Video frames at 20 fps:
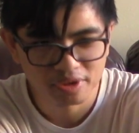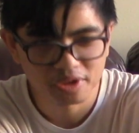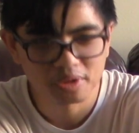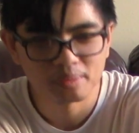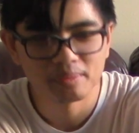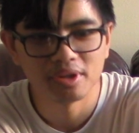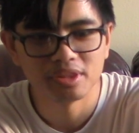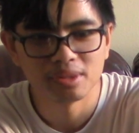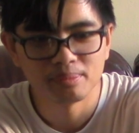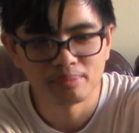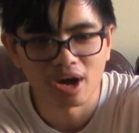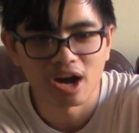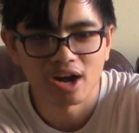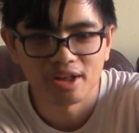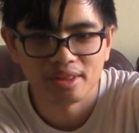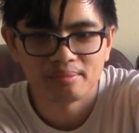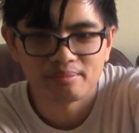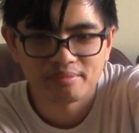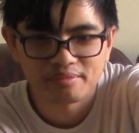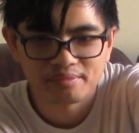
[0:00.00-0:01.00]
It'll be the
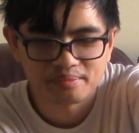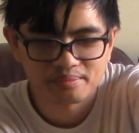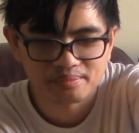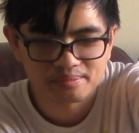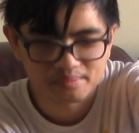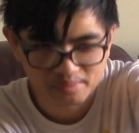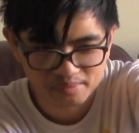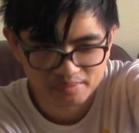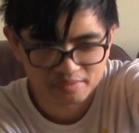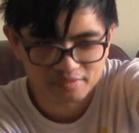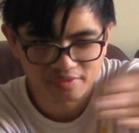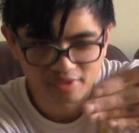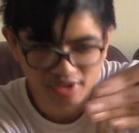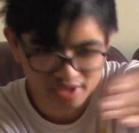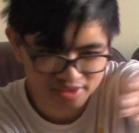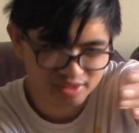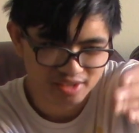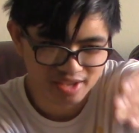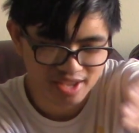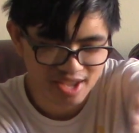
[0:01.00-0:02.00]
bottom
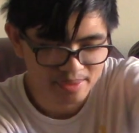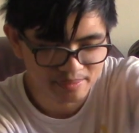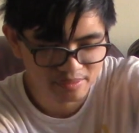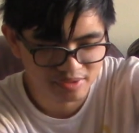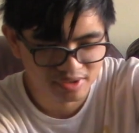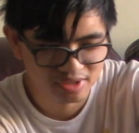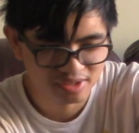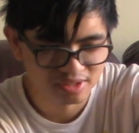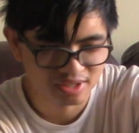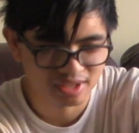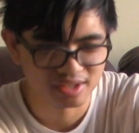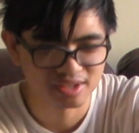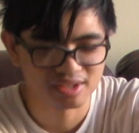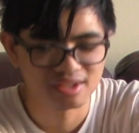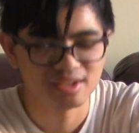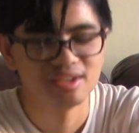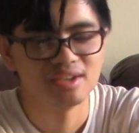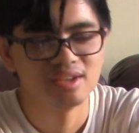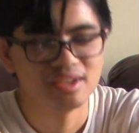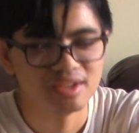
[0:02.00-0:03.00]
on the camera, like
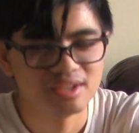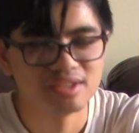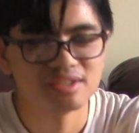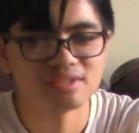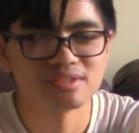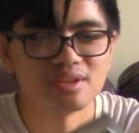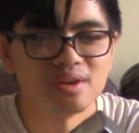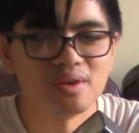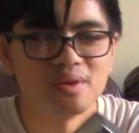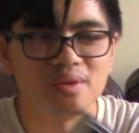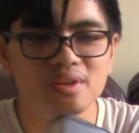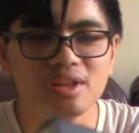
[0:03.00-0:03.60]
so.